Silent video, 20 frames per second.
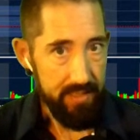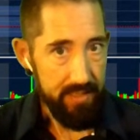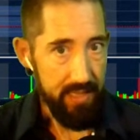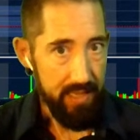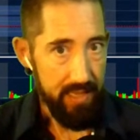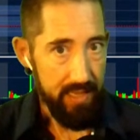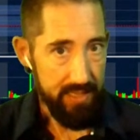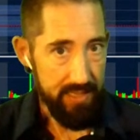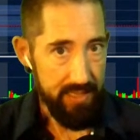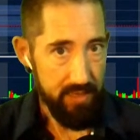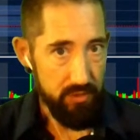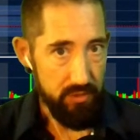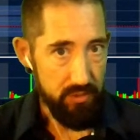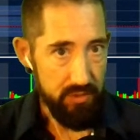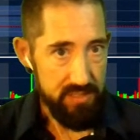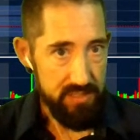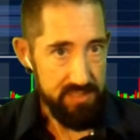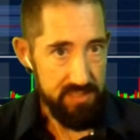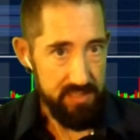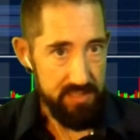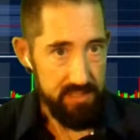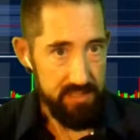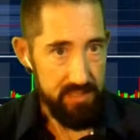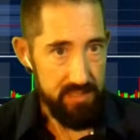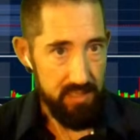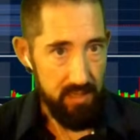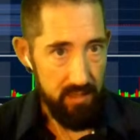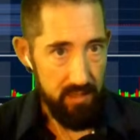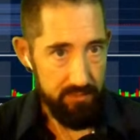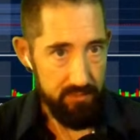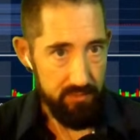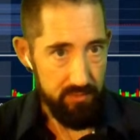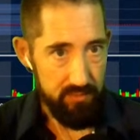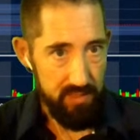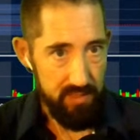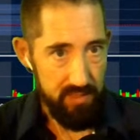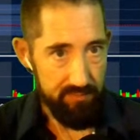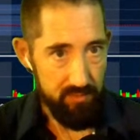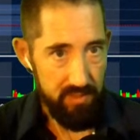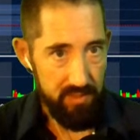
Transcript: and now you can see this other level.